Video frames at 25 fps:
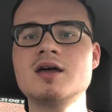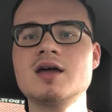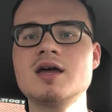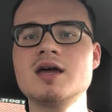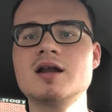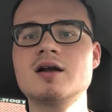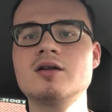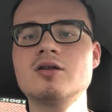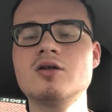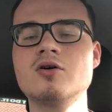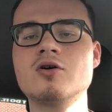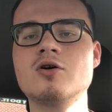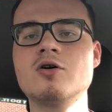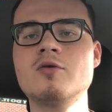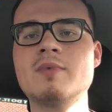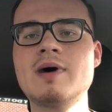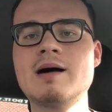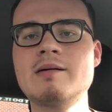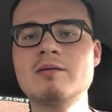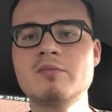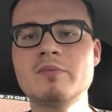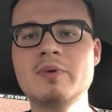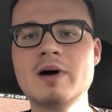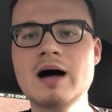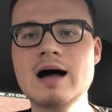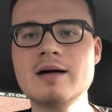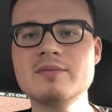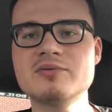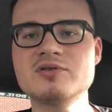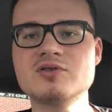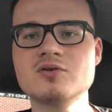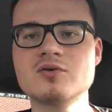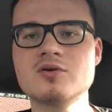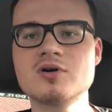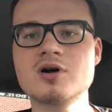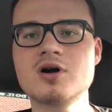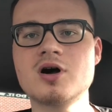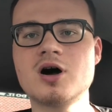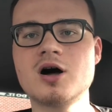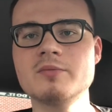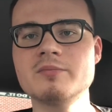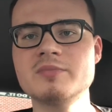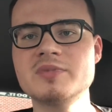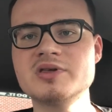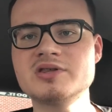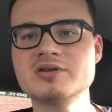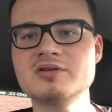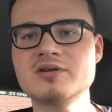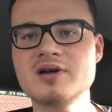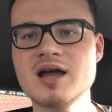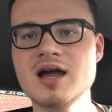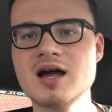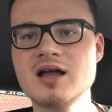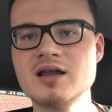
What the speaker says: and a local mom and pop store called Mr.